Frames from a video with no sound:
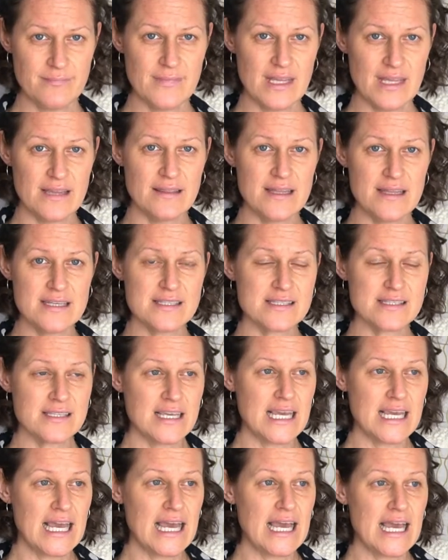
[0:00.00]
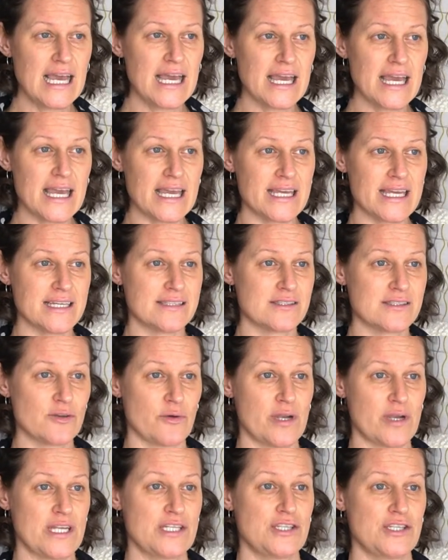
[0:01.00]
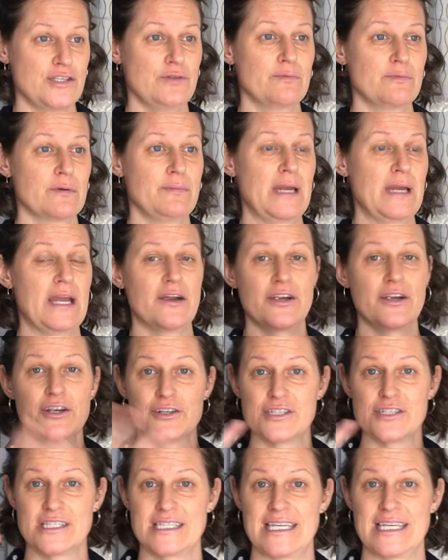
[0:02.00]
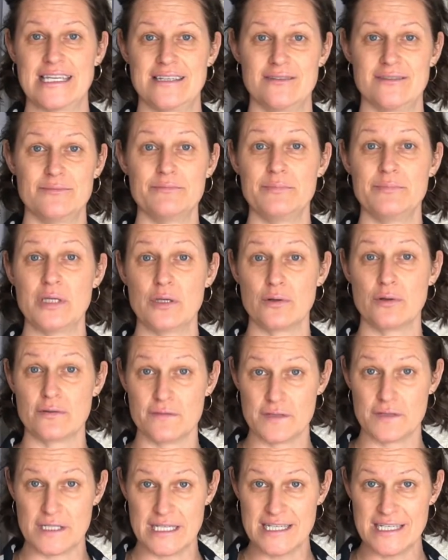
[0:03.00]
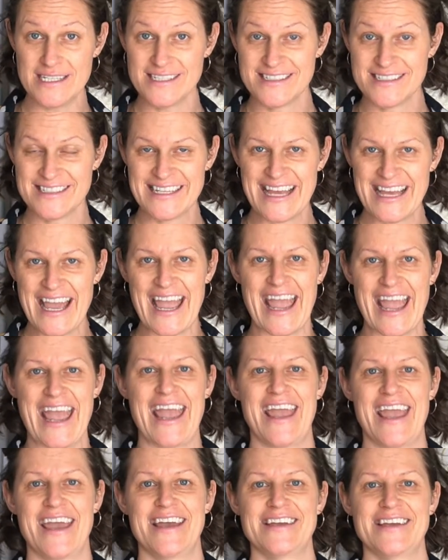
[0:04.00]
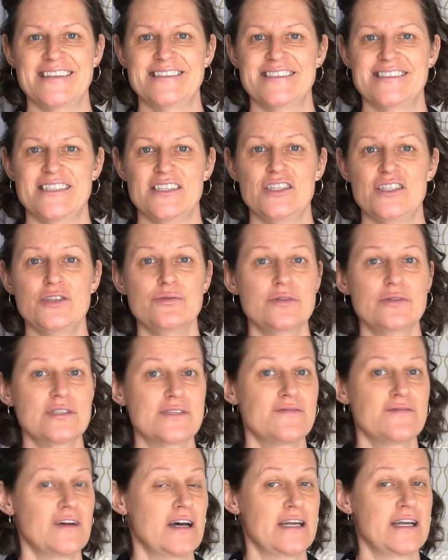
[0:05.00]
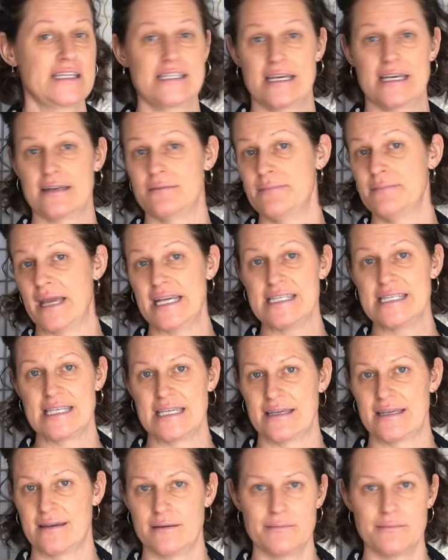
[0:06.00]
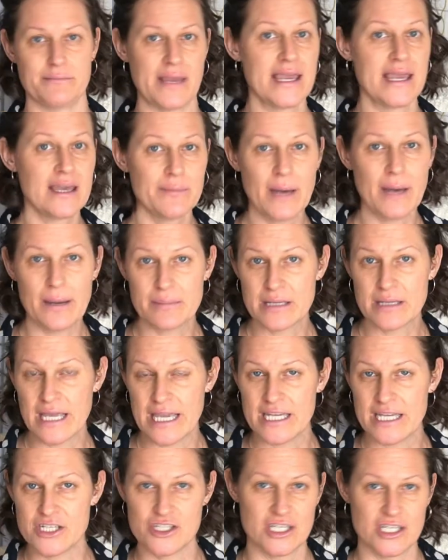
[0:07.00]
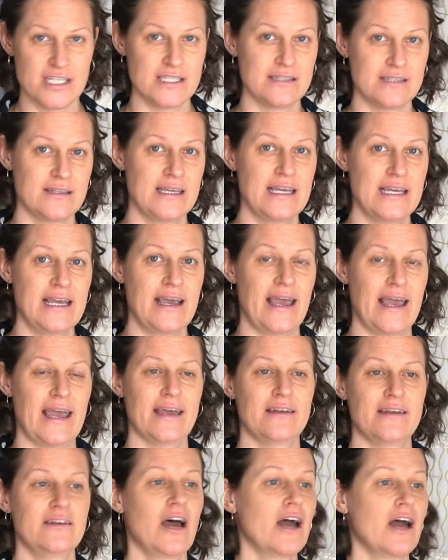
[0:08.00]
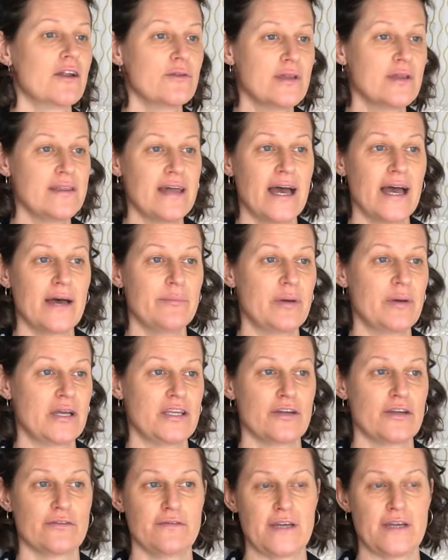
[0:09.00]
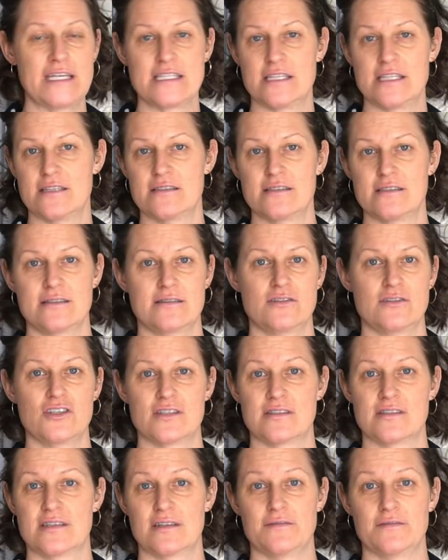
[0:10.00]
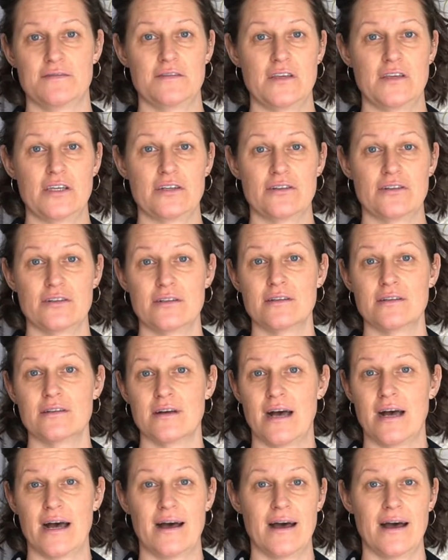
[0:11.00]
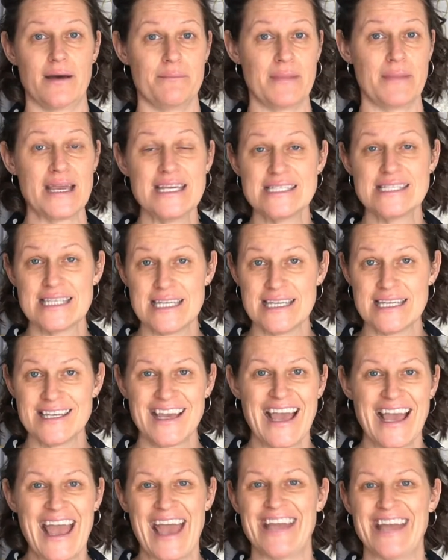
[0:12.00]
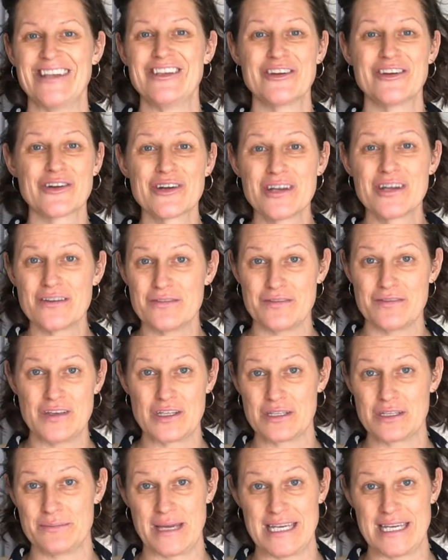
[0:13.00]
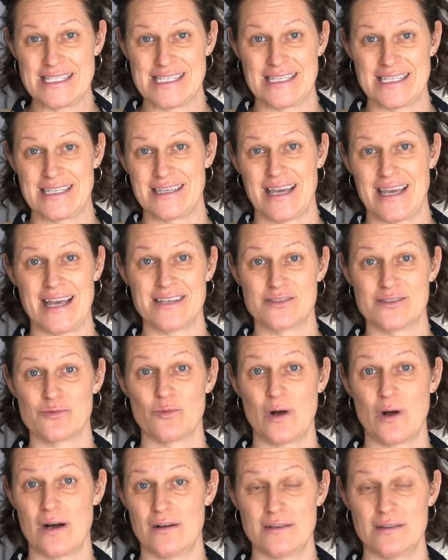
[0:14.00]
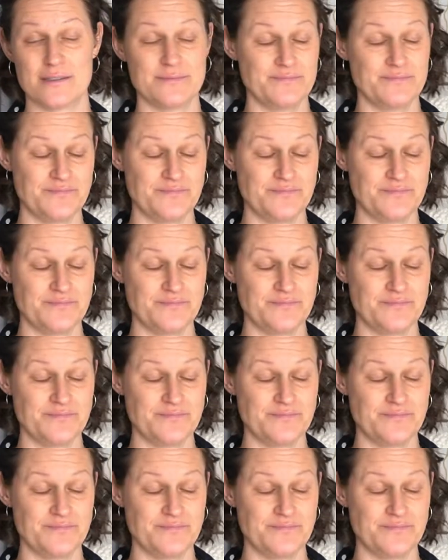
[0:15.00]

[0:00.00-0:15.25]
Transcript: This is going to prepare your skin beautifully, and you will find an amazing makeup application. And not only that, but your face is just going to feel amazing, and you're going to feel amazing as well.